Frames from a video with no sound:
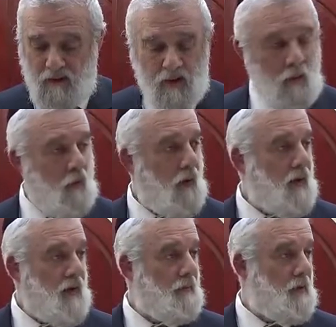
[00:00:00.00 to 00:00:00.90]
they don't want
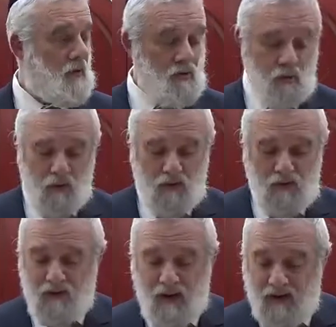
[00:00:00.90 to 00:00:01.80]
to come close to it,
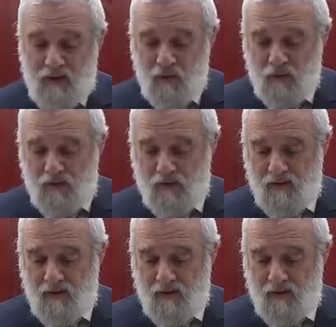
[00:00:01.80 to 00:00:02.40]
they're not interested,